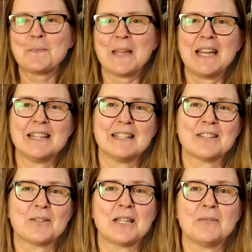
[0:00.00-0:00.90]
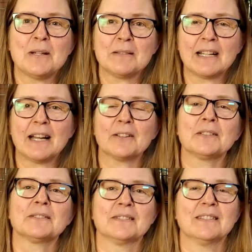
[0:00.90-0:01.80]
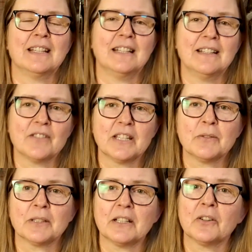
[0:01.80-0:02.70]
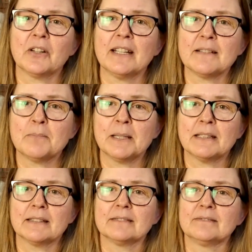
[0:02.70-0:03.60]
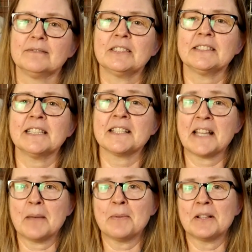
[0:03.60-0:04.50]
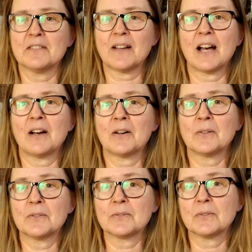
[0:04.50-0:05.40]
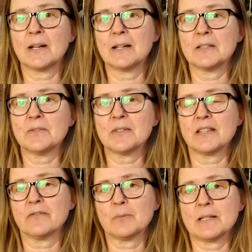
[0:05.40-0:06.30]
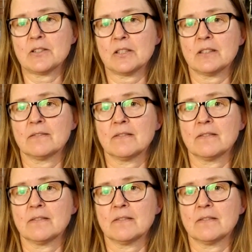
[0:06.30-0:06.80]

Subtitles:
And so he went and got her, and everything worked out great. But just an example of how I use the information